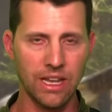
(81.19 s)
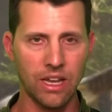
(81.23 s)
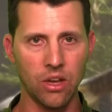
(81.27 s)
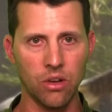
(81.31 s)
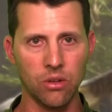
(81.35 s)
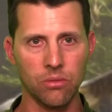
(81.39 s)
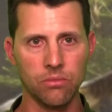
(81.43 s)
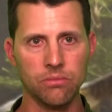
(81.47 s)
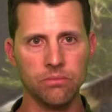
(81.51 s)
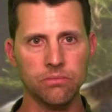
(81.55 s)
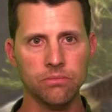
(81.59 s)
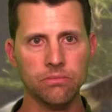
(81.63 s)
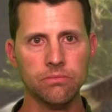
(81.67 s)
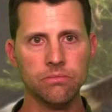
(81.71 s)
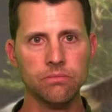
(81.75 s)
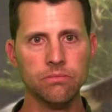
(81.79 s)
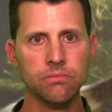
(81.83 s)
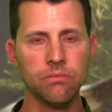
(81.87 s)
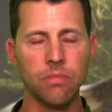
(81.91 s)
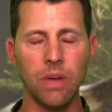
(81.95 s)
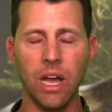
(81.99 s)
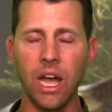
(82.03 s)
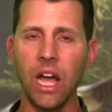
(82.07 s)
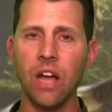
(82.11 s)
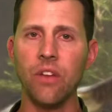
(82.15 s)
Now,
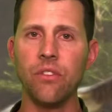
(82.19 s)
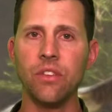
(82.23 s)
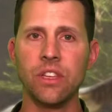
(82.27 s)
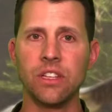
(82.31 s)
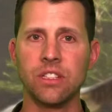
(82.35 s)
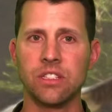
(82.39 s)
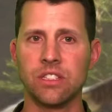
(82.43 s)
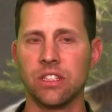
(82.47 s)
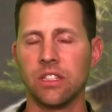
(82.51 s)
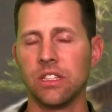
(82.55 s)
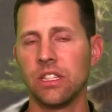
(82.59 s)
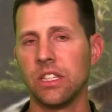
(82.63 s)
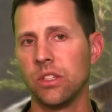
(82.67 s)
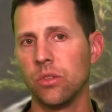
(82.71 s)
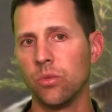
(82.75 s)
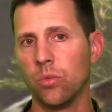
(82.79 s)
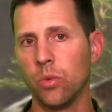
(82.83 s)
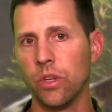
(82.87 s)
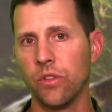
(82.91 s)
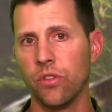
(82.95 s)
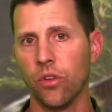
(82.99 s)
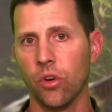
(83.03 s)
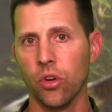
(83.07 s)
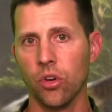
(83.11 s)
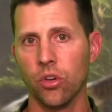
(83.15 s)
obviously,
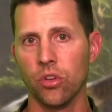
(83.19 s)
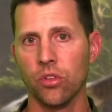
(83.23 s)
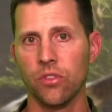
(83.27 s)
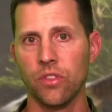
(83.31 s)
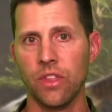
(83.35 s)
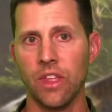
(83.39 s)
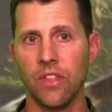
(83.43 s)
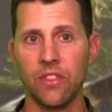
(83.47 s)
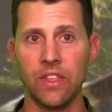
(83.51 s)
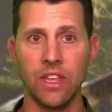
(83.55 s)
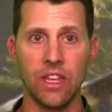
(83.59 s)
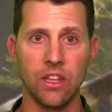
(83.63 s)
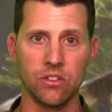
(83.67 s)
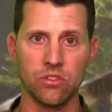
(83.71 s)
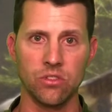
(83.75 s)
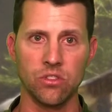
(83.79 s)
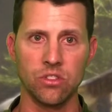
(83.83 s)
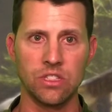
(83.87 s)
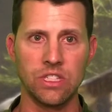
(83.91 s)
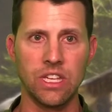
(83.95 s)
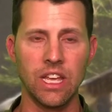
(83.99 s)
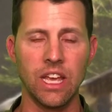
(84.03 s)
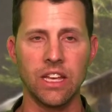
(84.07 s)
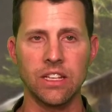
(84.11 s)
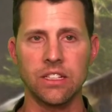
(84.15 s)
we've heard that the
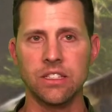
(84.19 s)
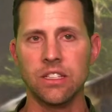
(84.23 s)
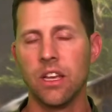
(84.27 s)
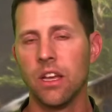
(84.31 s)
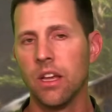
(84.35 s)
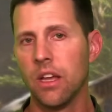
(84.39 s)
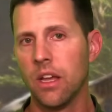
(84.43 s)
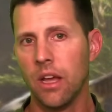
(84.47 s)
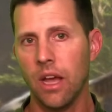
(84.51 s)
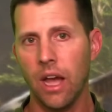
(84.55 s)
answer is yes.